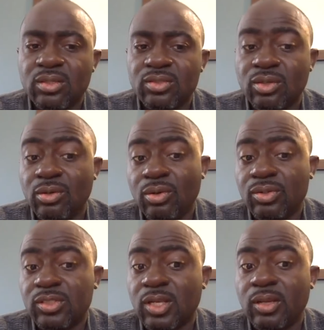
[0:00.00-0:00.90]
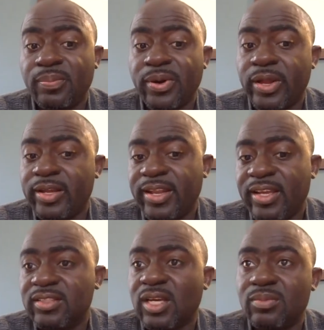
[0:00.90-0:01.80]
So no solar power at
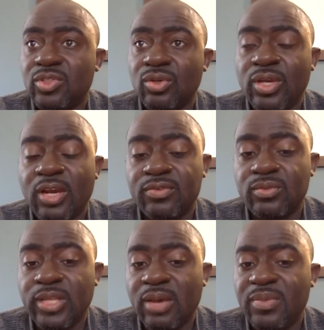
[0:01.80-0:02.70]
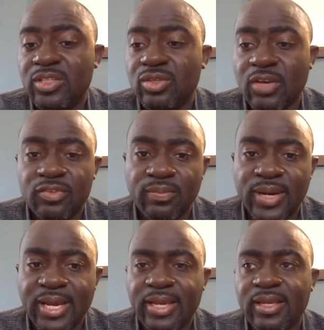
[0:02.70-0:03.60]
nighttime. So that means you have to
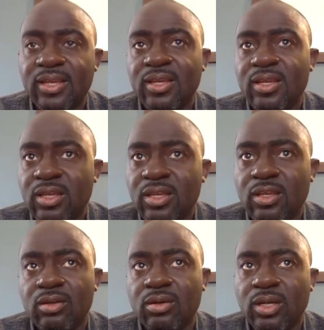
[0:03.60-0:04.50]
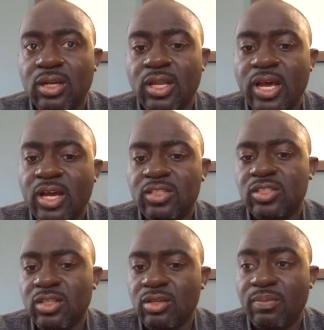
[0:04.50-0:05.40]
buy, a
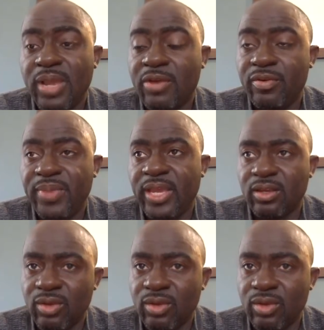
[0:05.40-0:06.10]
large, battery bank.